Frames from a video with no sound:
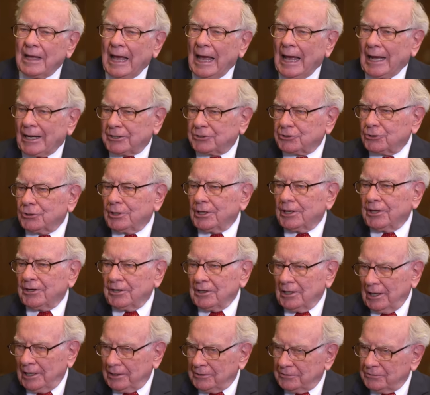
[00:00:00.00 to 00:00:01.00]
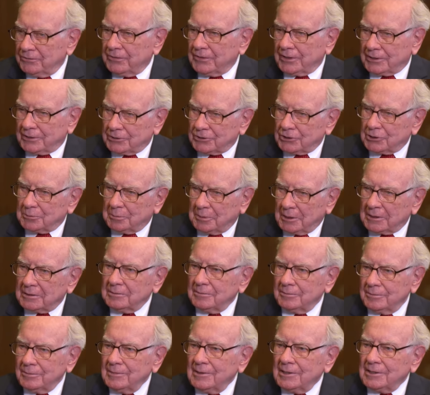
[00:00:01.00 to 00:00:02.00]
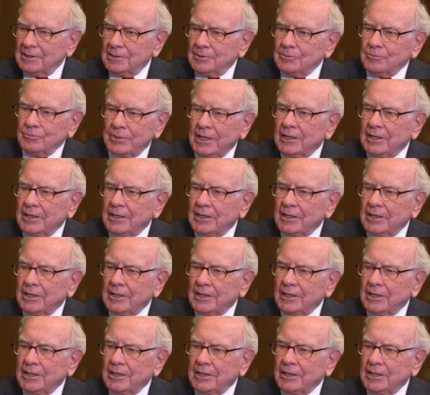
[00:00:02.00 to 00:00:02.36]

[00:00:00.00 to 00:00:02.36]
person they talk to on TV?